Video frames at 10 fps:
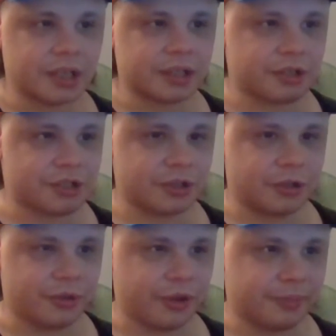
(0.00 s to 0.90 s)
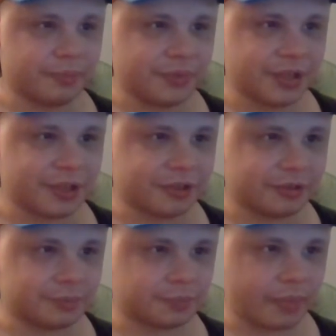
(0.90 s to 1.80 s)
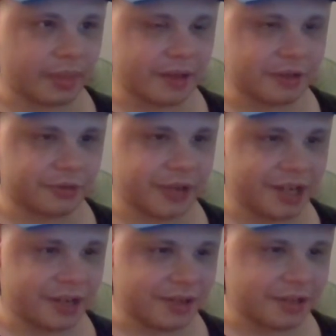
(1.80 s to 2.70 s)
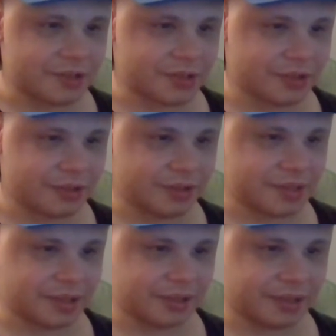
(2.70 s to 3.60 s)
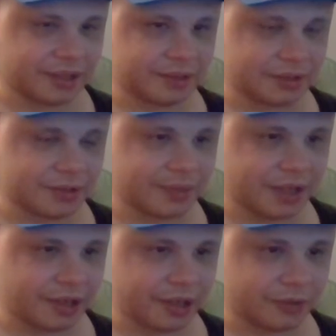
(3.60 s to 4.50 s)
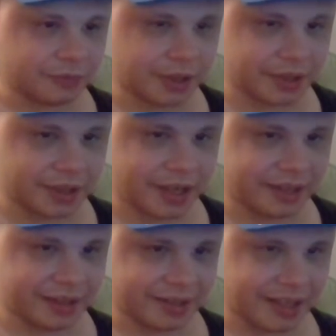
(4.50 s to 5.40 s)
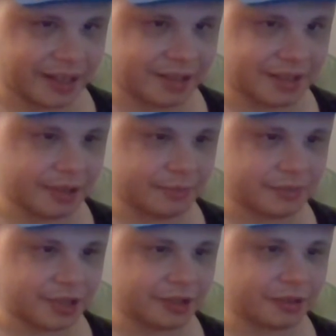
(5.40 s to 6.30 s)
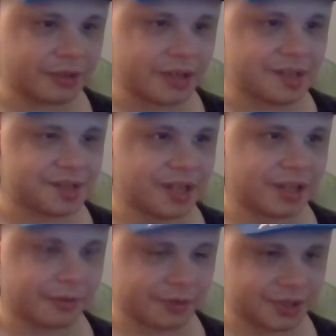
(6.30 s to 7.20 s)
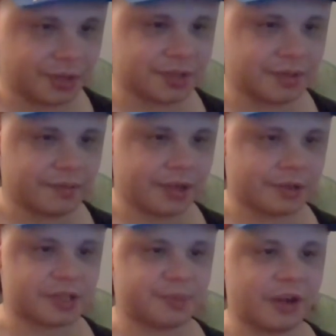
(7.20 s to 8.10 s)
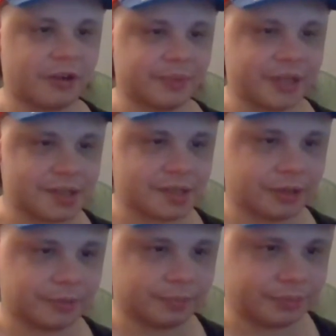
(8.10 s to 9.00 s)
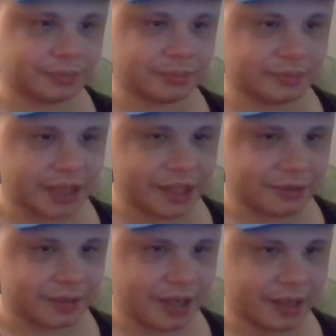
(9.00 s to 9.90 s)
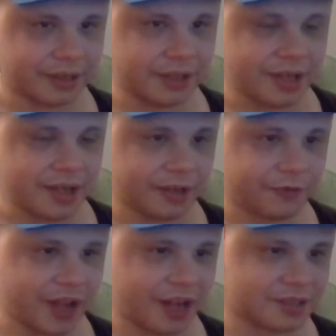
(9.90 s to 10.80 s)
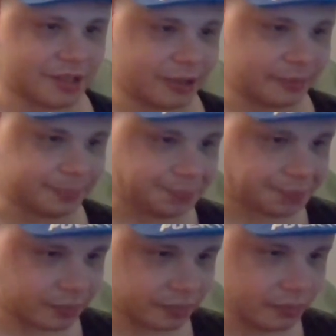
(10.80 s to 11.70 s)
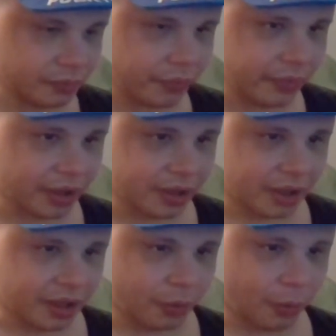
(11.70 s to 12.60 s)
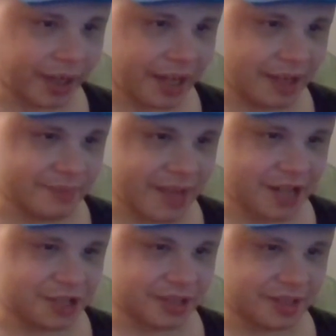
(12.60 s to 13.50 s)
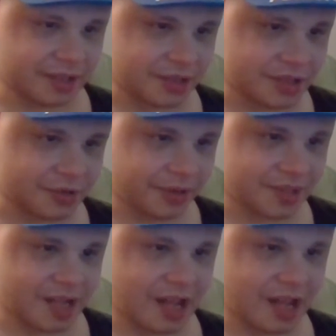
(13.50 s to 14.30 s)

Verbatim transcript: to show them, you know, creating the Eternals and, and humanity and whatnot, and, and them, you know, seeing the results of the experiments um, later on. In fact, um, what I imagine is, is going to